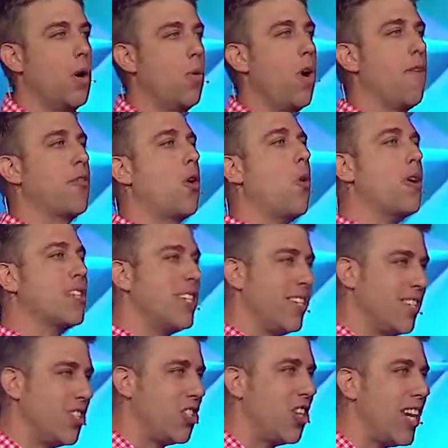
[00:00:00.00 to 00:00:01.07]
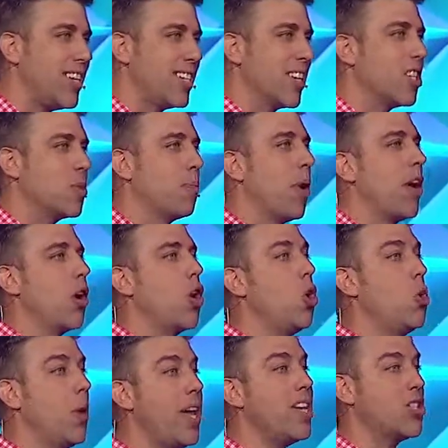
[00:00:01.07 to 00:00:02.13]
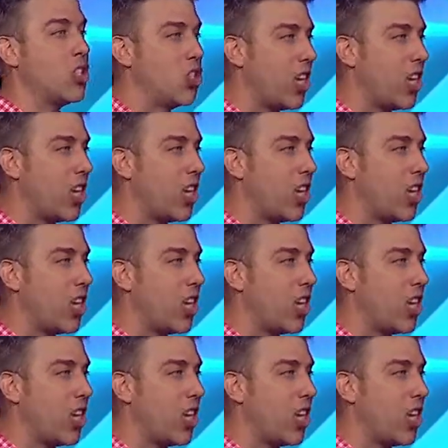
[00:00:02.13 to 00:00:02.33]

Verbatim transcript: Well, of course he's Jesus, but who is